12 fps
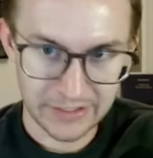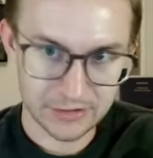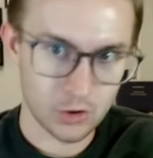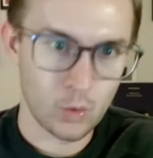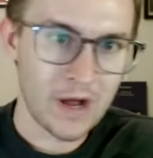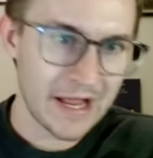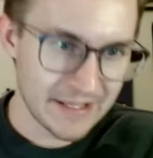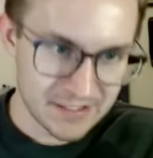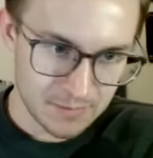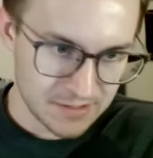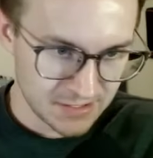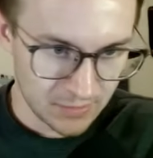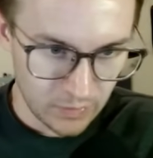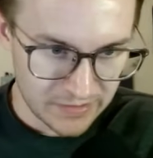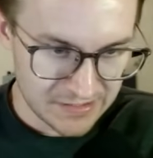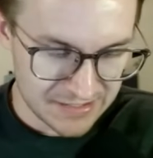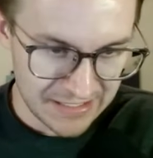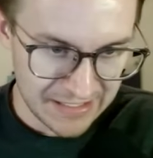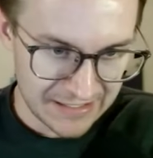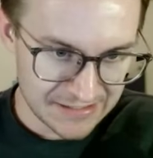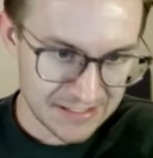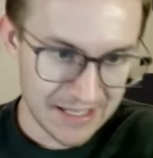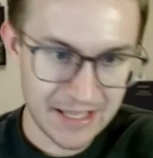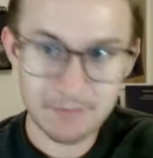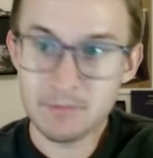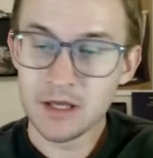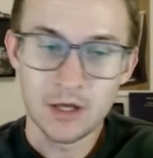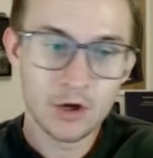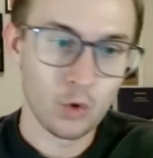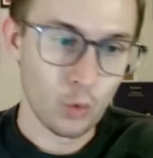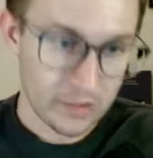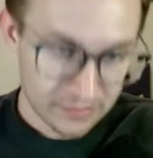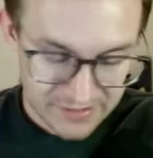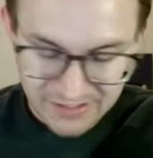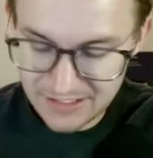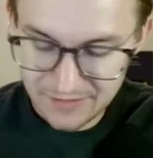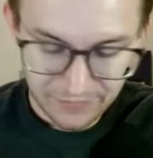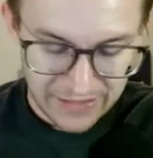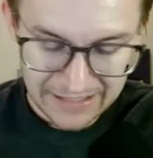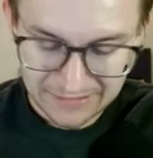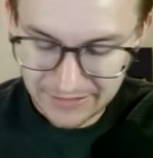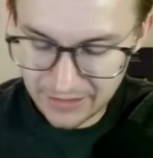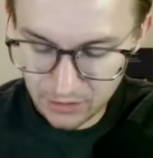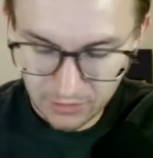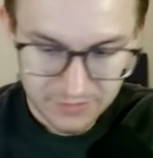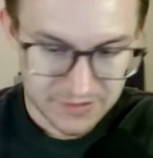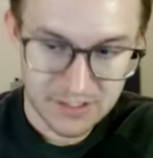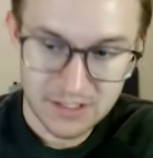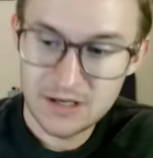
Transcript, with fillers: And Kawhi is missing Wednesday night's game. We'll see if that lingers.